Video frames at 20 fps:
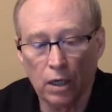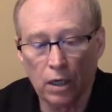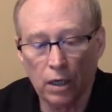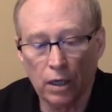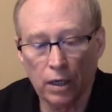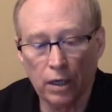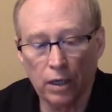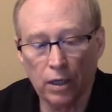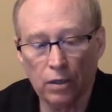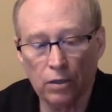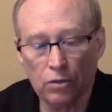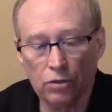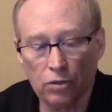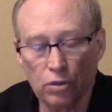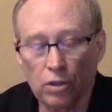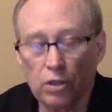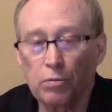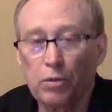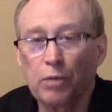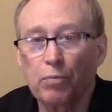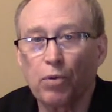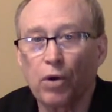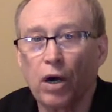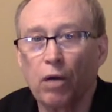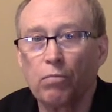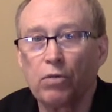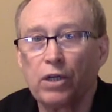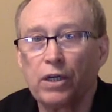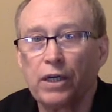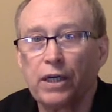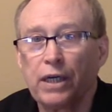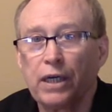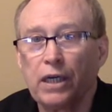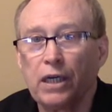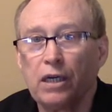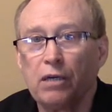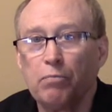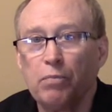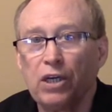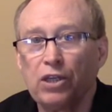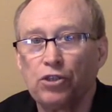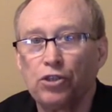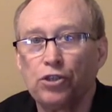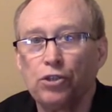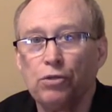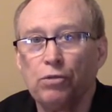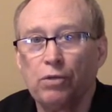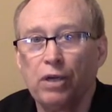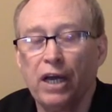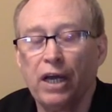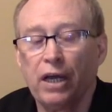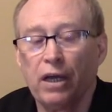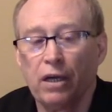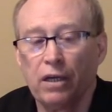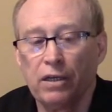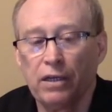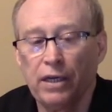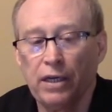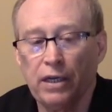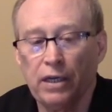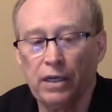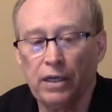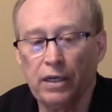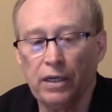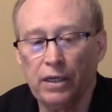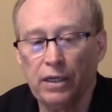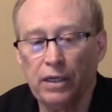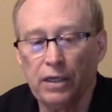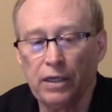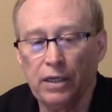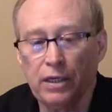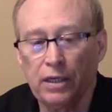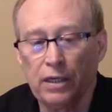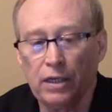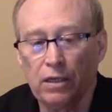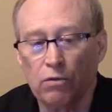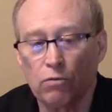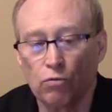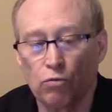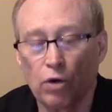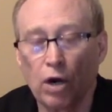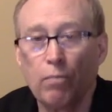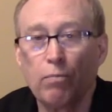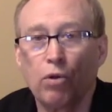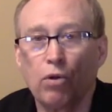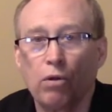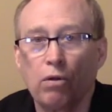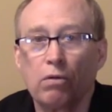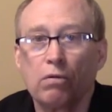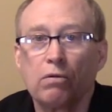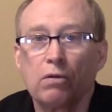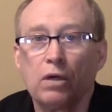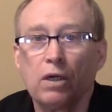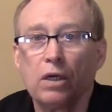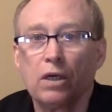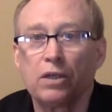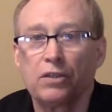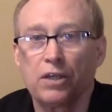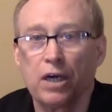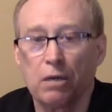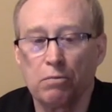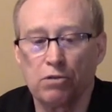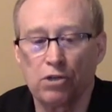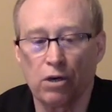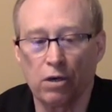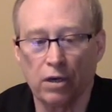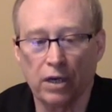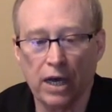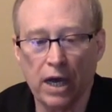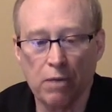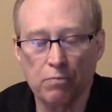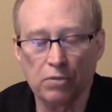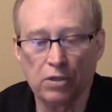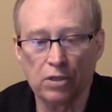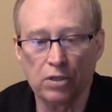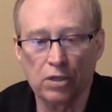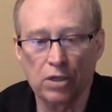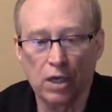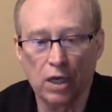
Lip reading: And there's going to be probably a BitChute and a Rumble Times Dark Captains